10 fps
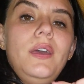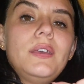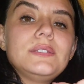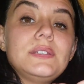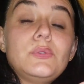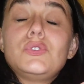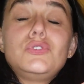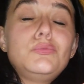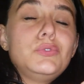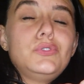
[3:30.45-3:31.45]
because I was
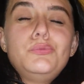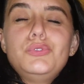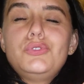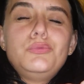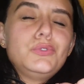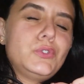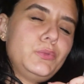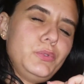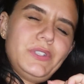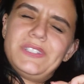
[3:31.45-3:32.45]
super, super, super,
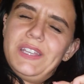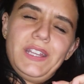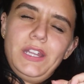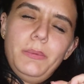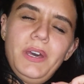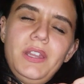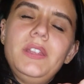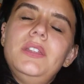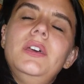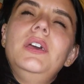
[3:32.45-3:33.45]
super excited about
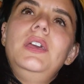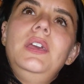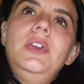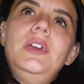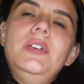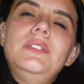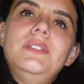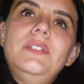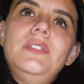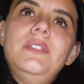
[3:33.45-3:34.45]
it. And
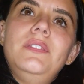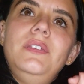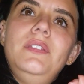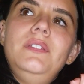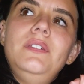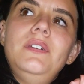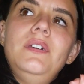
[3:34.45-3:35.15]
then